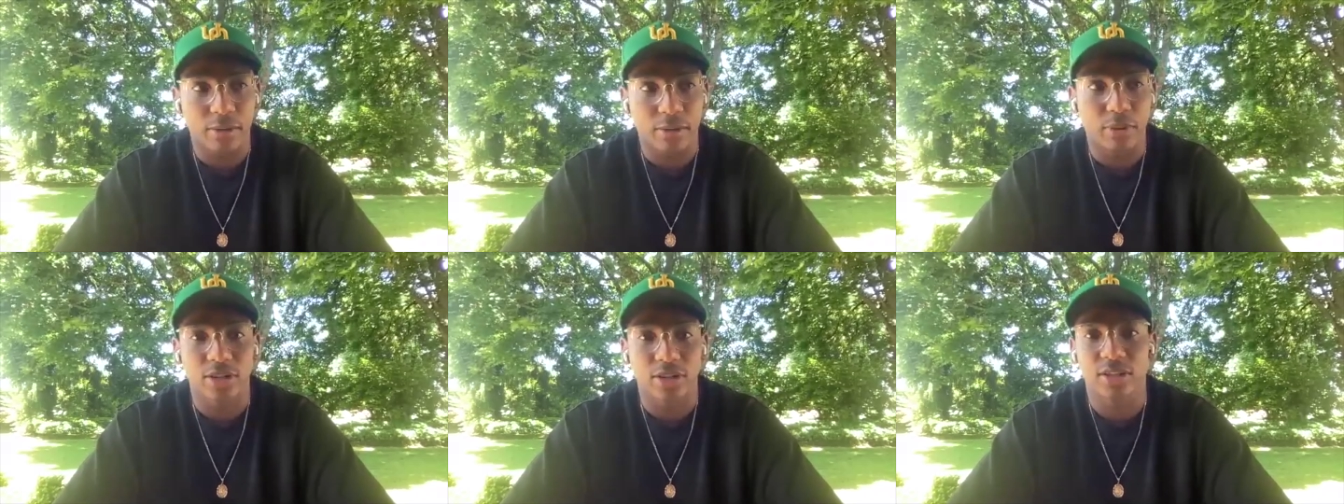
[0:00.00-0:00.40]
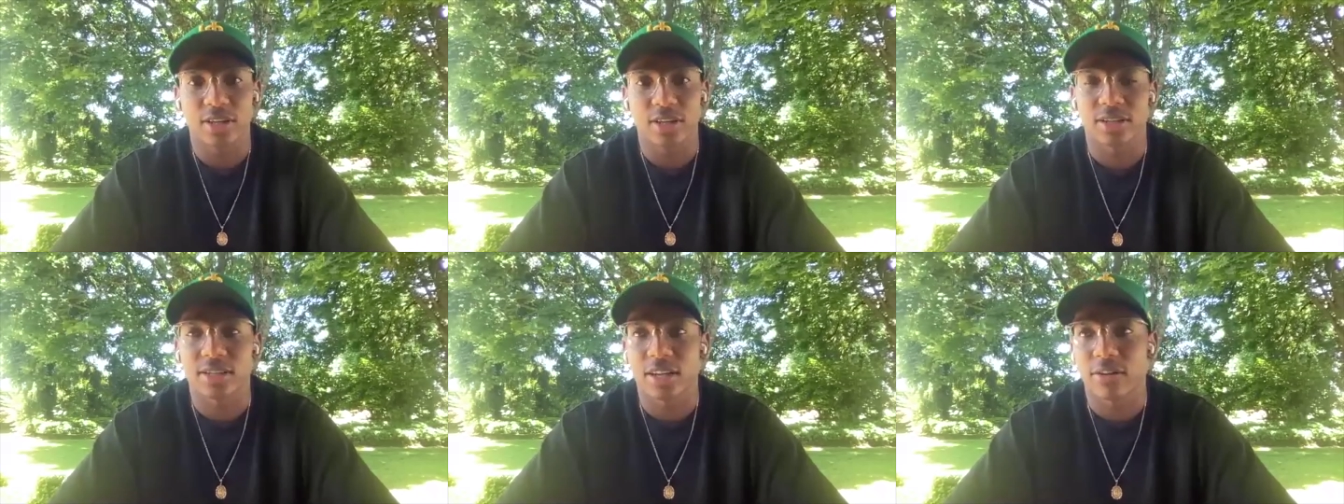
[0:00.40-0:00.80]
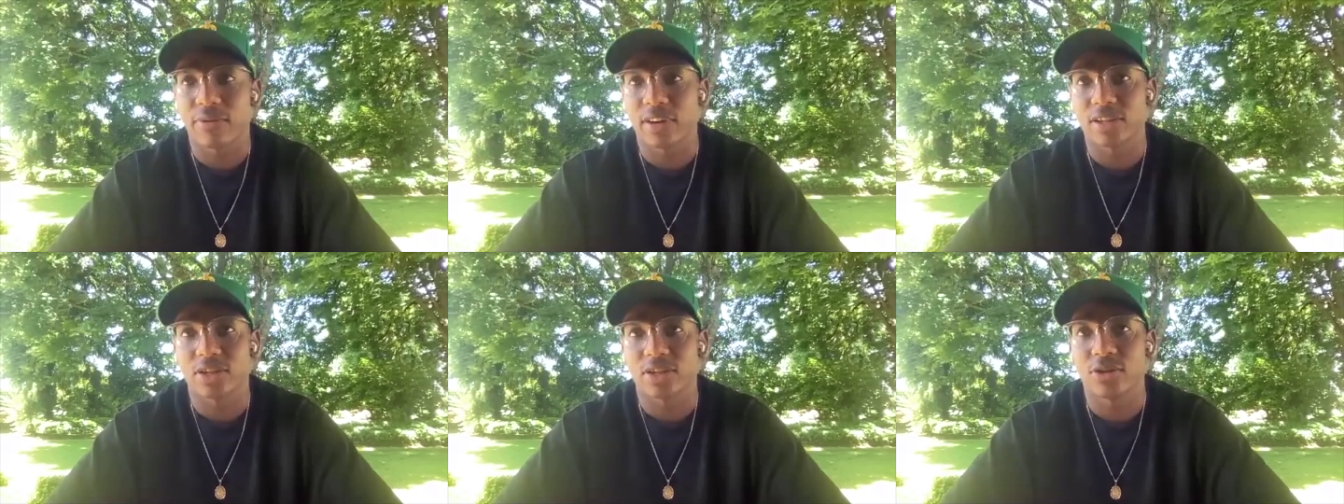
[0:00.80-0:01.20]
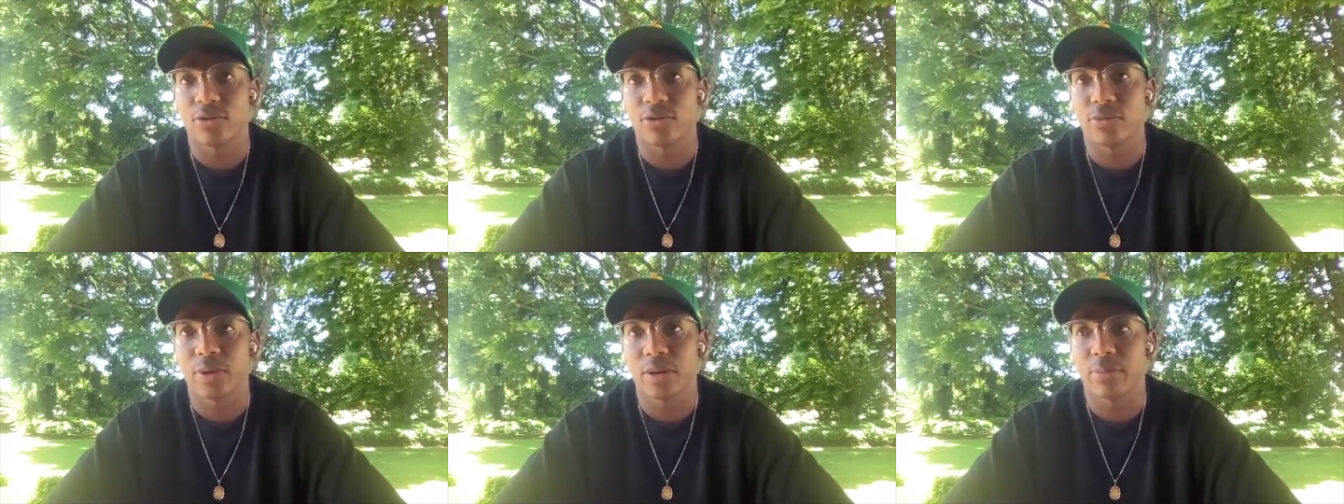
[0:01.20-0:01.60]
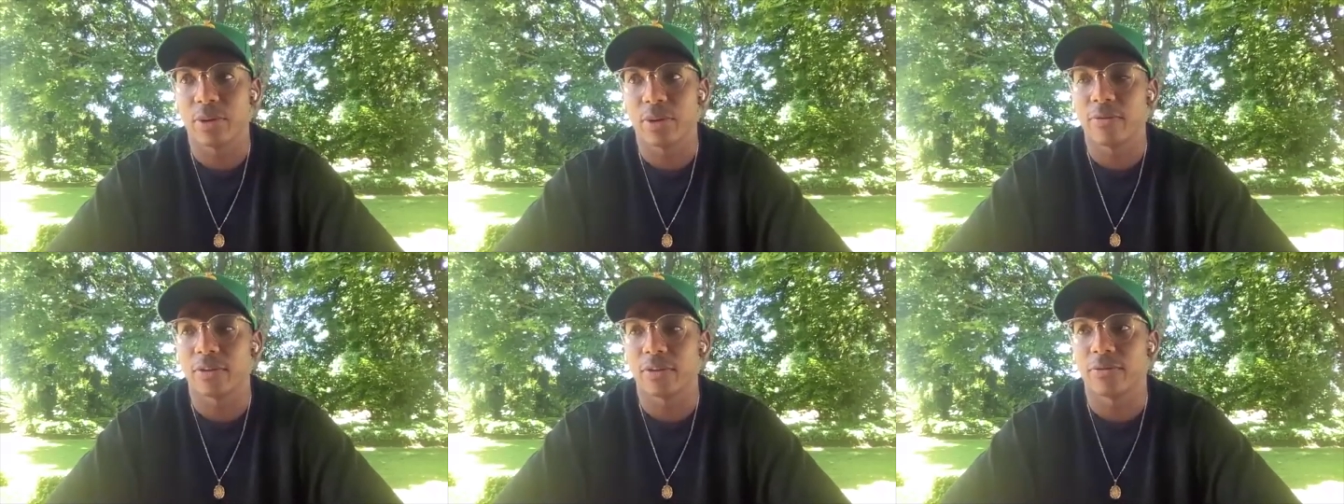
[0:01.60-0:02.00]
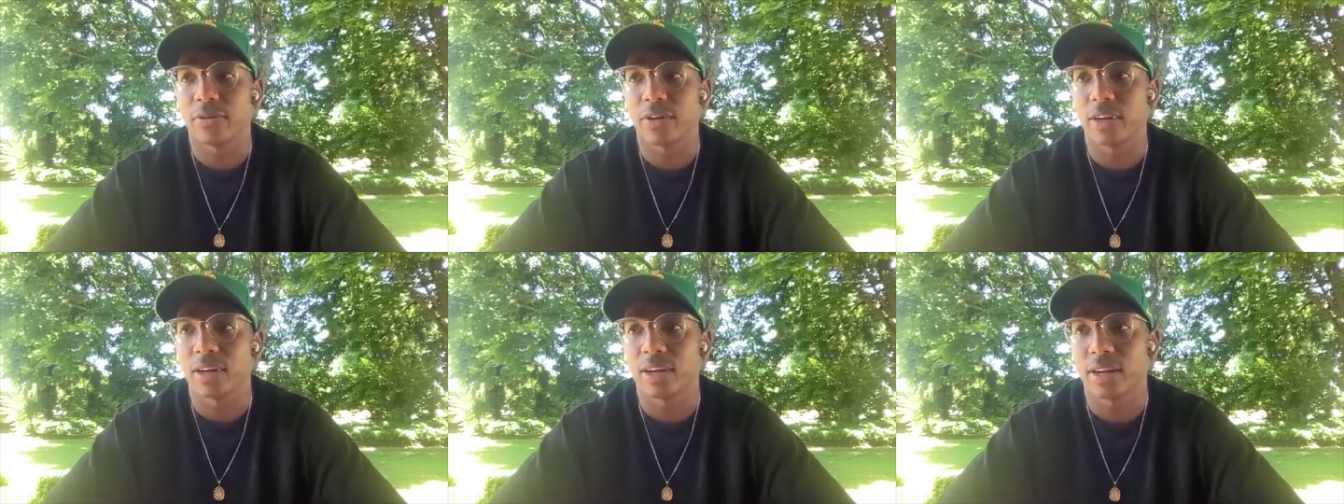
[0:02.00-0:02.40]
project itself, I just knew it would be a perfect fit,